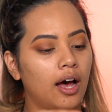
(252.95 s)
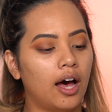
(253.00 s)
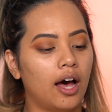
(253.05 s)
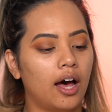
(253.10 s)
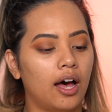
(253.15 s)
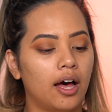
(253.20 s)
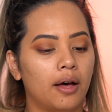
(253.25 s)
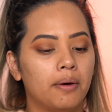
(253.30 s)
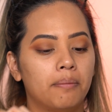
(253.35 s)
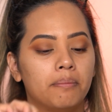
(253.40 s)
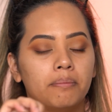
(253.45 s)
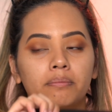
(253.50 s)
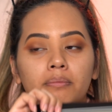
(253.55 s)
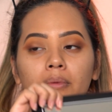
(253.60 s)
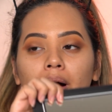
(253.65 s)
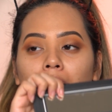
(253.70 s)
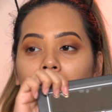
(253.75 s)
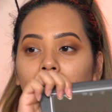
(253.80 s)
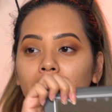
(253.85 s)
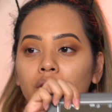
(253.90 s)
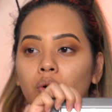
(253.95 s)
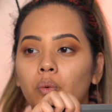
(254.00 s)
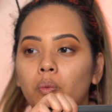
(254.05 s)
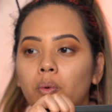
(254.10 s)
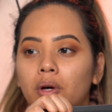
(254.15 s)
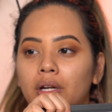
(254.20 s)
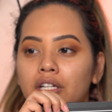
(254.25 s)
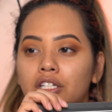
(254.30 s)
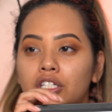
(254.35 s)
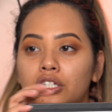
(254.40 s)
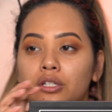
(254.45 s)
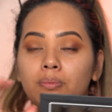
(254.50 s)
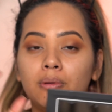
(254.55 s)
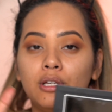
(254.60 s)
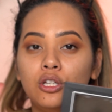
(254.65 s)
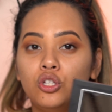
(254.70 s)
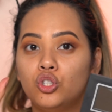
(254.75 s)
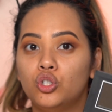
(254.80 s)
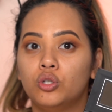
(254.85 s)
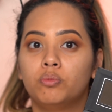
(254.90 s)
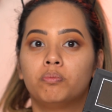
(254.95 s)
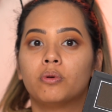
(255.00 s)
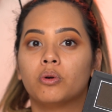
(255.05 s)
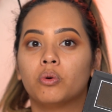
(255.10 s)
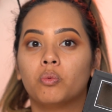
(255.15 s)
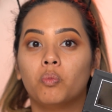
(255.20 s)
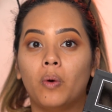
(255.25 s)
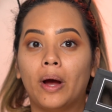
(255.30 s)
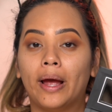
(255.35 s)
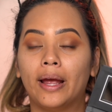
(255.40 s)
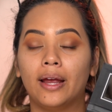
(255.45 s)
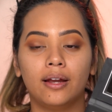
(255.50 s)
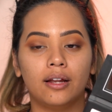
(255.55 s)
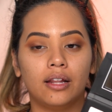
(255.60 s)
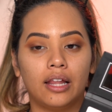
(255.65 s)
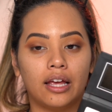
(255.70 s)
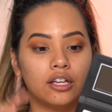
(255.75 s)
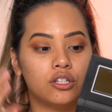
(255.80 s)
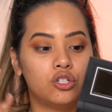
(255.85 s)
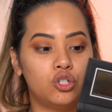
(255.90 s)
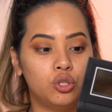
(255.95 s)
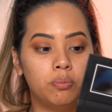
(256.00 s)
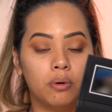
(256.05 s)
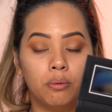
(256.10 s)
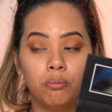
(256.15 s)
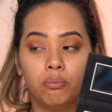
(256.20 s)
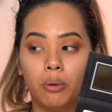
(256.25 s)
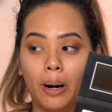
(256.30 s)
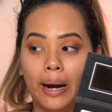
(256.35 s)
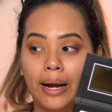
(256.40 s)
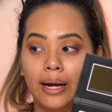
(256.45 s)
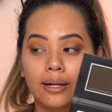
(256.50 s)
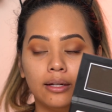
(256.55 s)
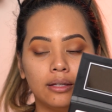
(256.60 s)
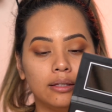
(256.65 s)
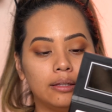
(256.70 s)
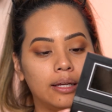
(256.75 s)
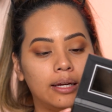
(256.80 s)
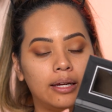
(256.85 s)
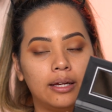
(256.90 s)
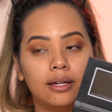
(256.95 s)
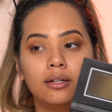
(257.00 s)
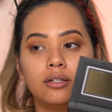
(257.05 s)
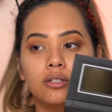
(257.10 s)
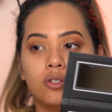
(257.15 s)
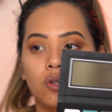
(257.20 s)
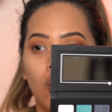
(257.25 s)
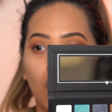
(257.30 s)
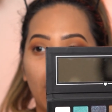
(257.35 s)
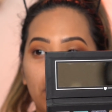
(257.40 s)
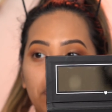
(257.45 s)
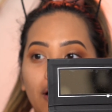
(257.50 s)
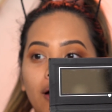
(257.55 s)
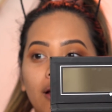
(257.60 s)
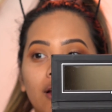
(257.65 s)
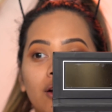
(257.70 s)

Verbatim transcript: I don't want it to be super white, like a super bright lid, so I'm not